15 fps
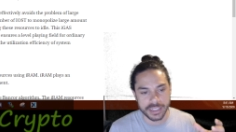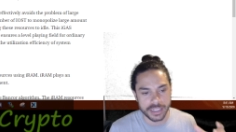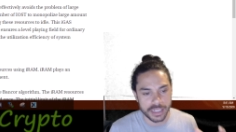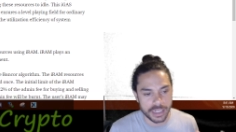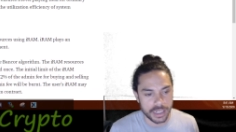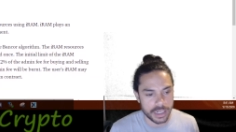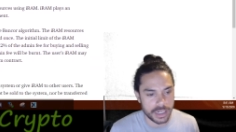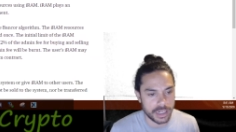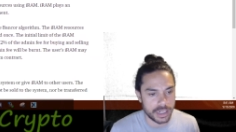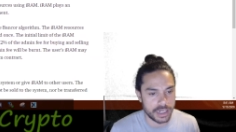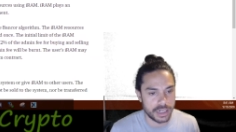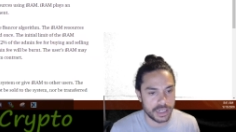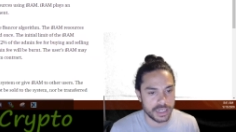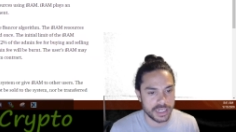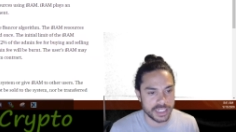
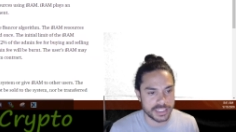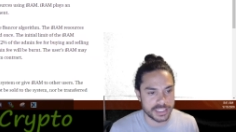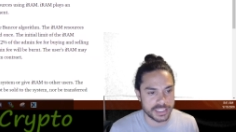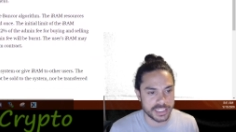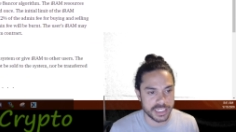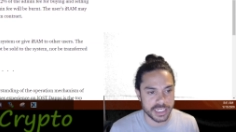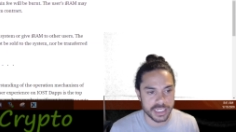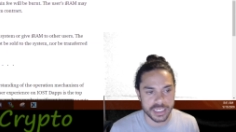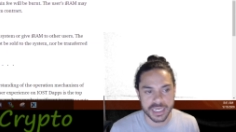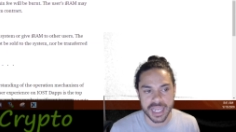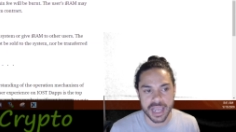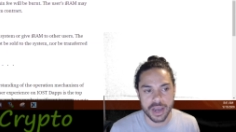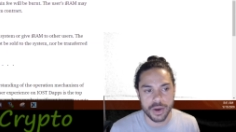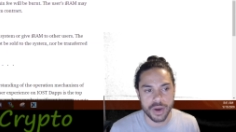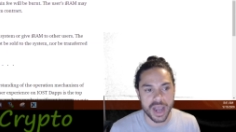Uh, let's see
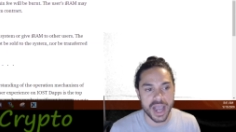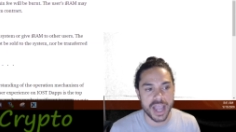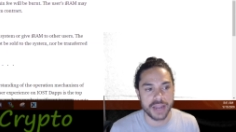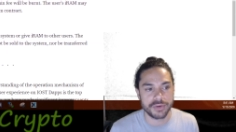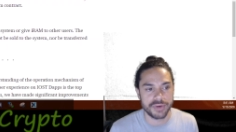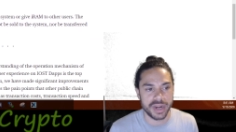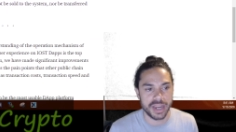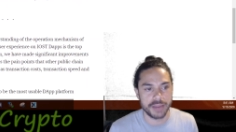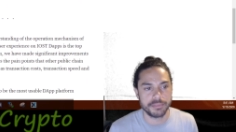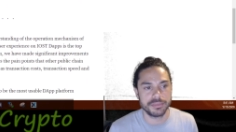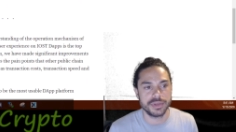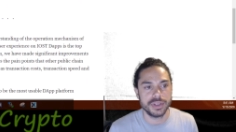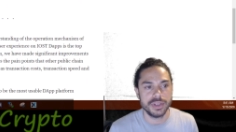now IRAM.